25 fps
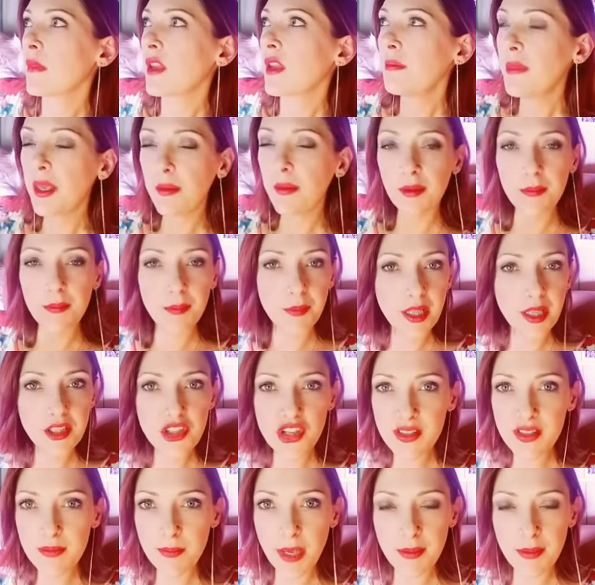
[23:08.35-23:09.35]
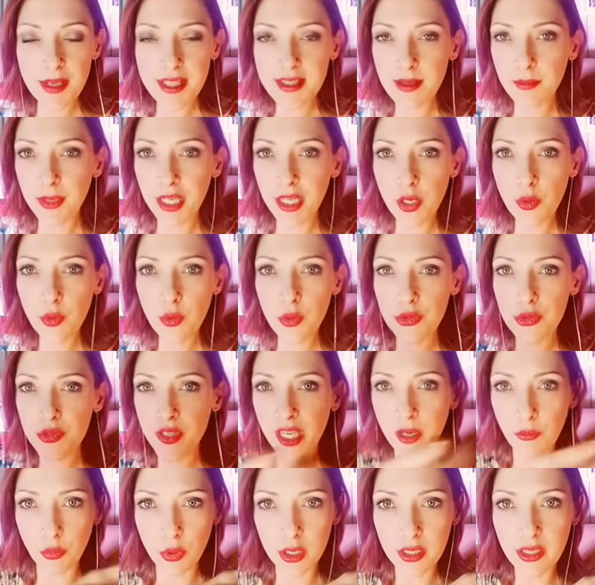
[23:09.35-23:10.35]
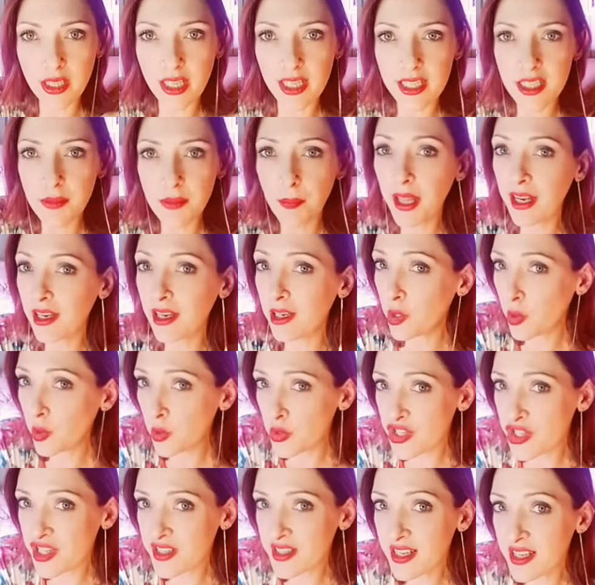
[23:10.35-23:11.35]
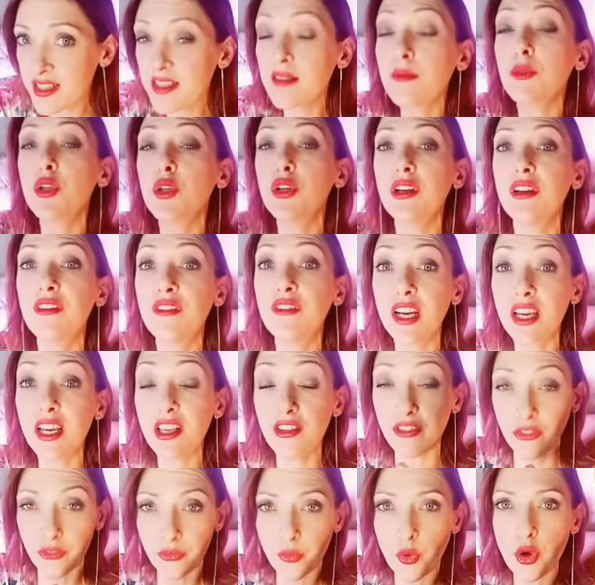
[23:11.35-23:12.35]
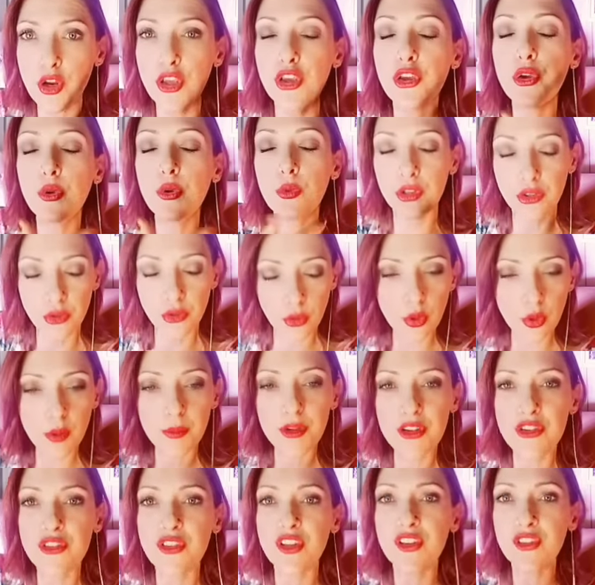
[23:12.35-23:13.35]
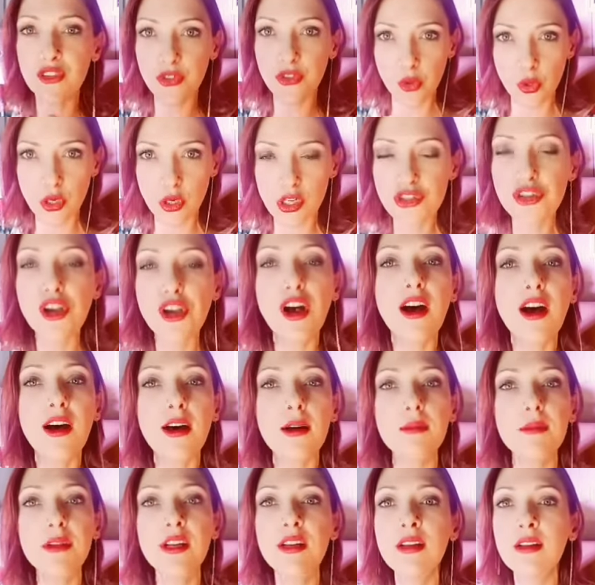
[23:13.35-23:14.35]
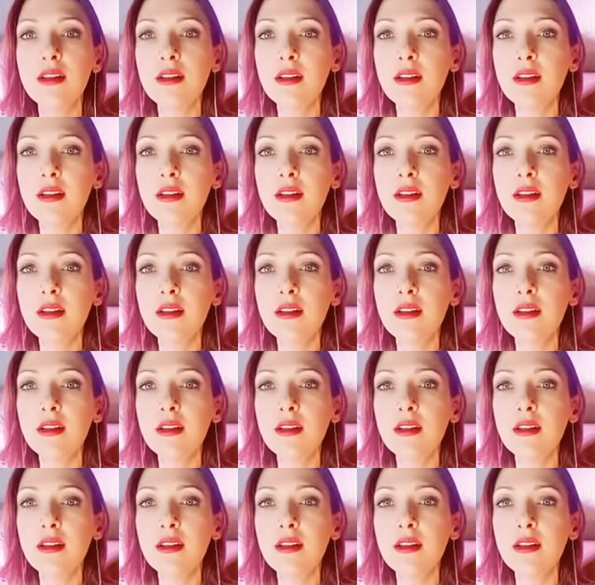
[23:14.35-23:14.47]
maybe just maybe somebody who's like really independent who just has some good advice for you and your business, your job.